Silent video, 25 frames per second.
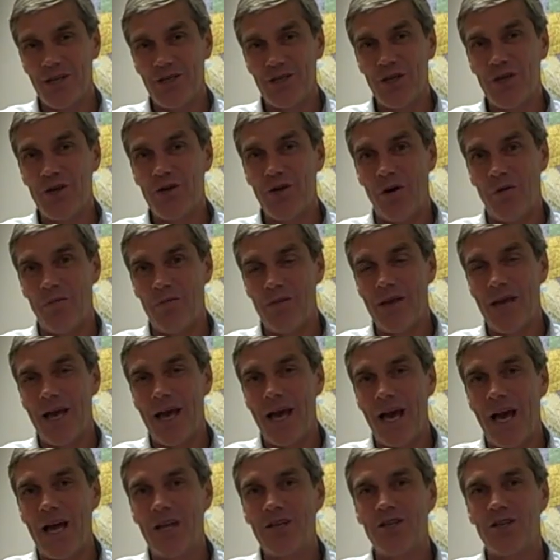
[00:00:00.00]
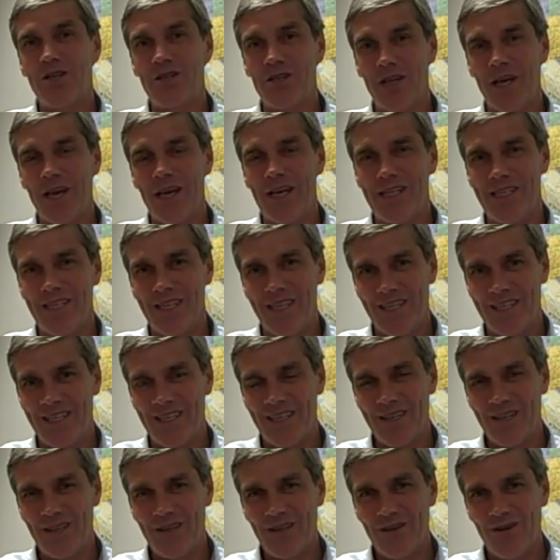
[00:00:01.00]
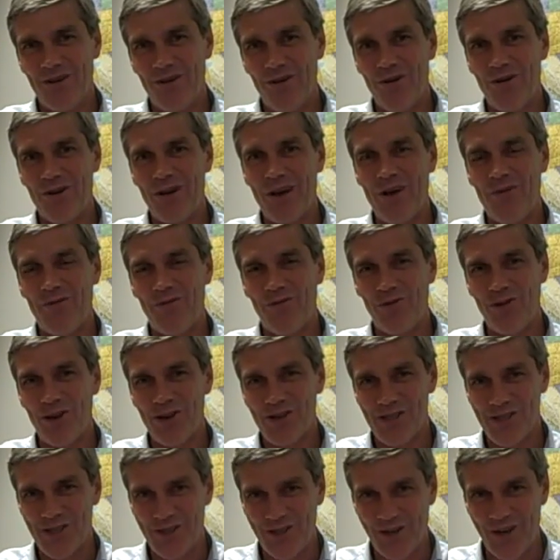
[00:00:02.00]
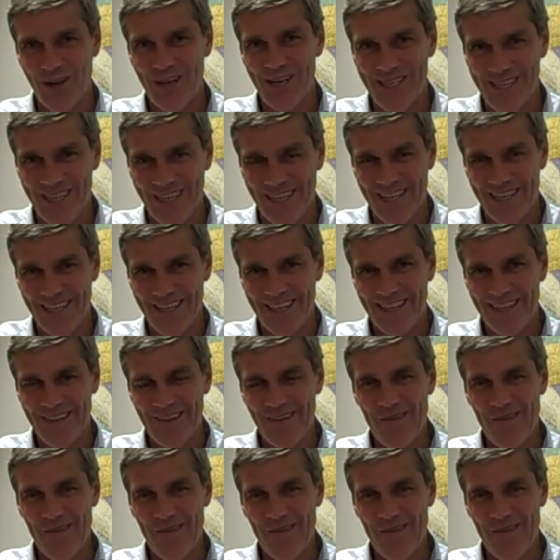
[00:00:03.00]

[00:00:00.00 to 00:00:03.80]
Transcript: do not be agitated or get frustrated.